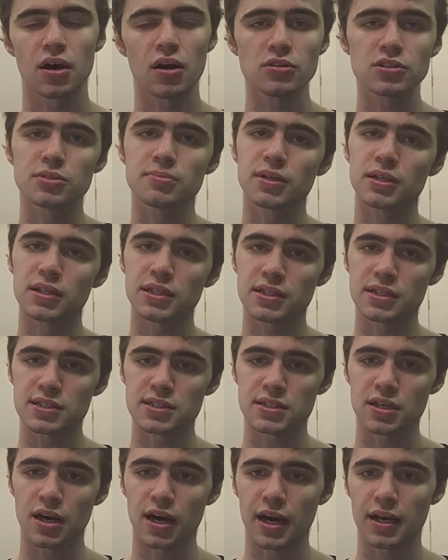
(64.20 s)
ultimately
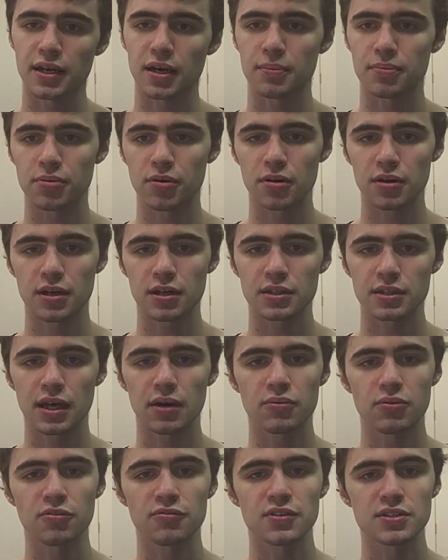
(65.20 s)
design a product
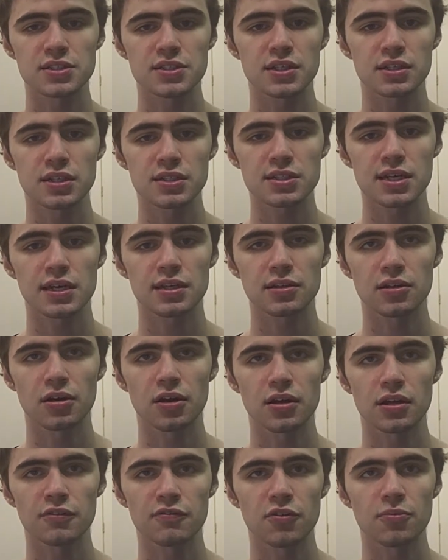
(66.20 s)
that will facilitate
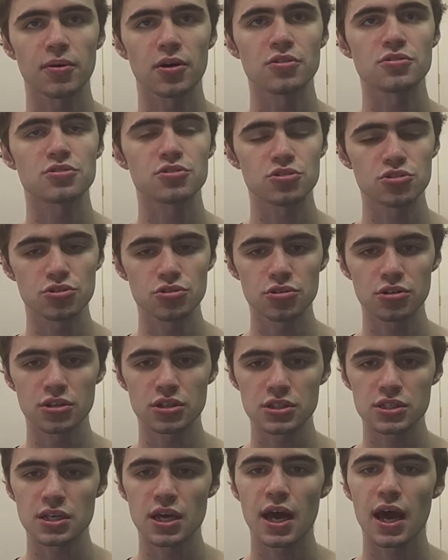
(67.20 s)
learning for both
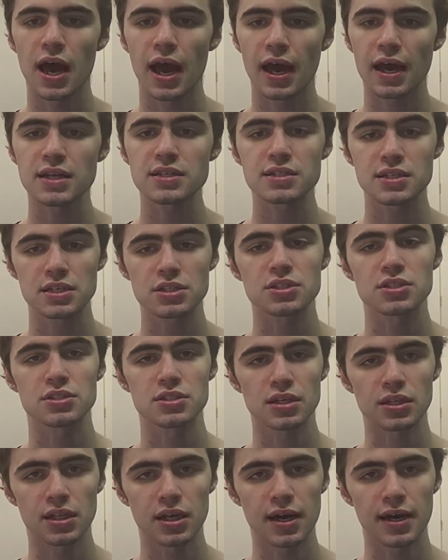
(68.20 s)
students and teachers
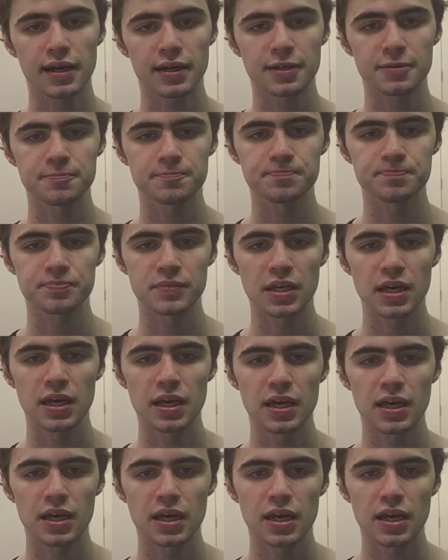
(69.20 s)
alike.
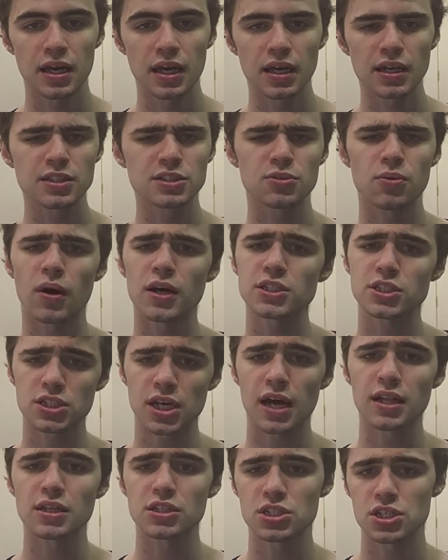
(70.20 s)
It is quite
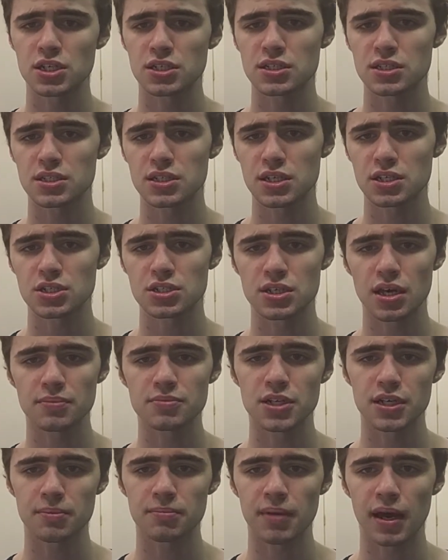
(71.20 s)
challenging to teach
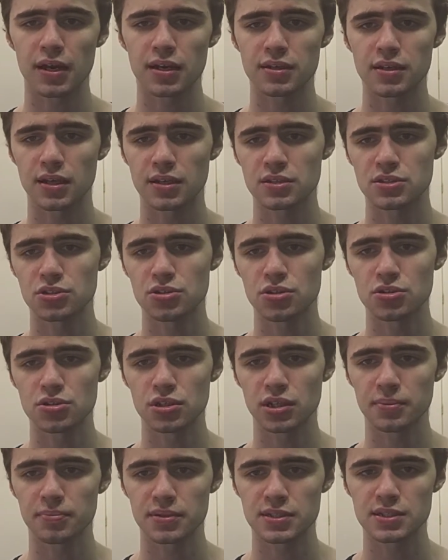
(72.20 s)
subject matter that is
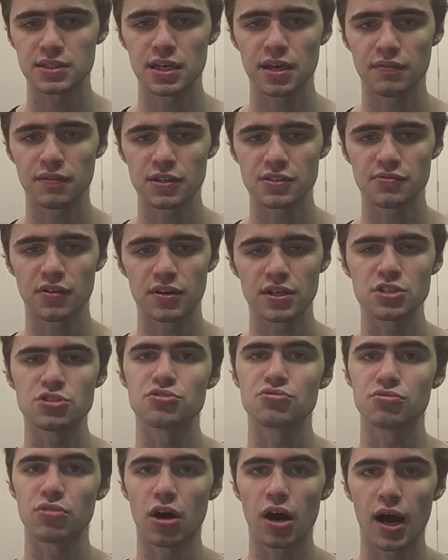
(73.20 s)
usually perceived as very
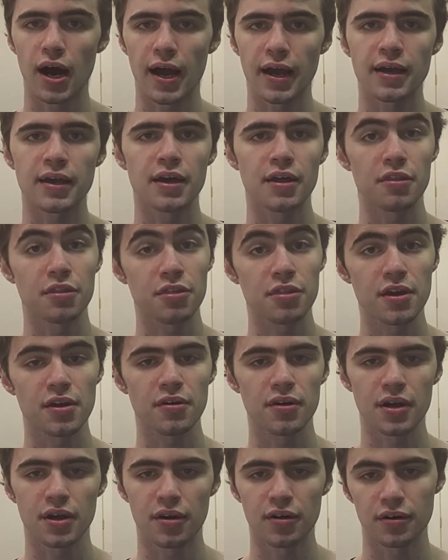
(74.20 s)
dry and
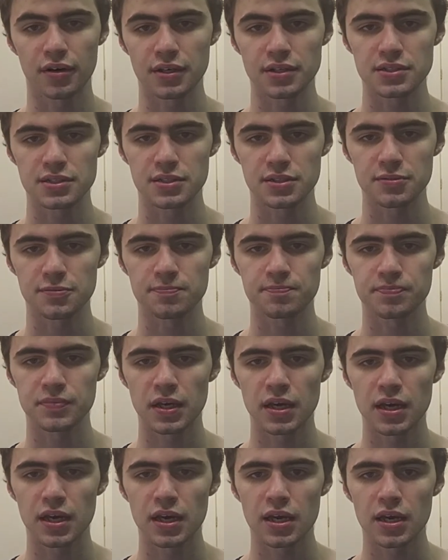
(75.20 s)
theory oriented.
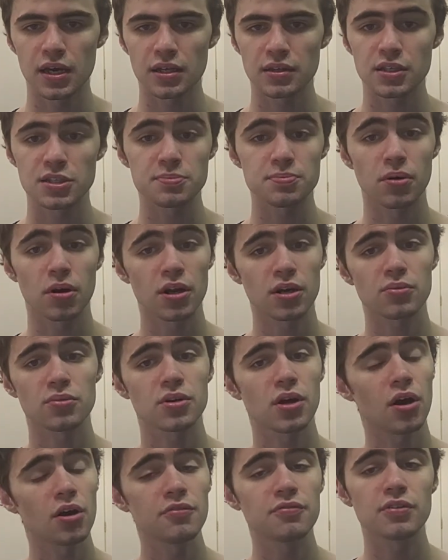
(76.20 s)
This product would
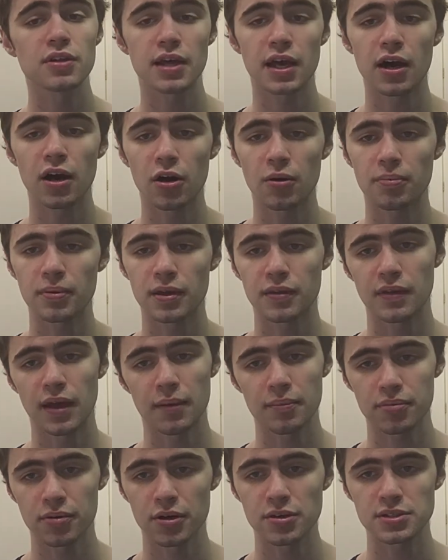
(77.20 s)
hopefully help in
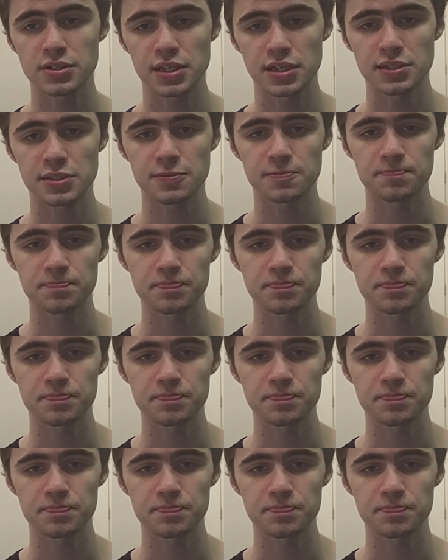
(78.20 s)
that process.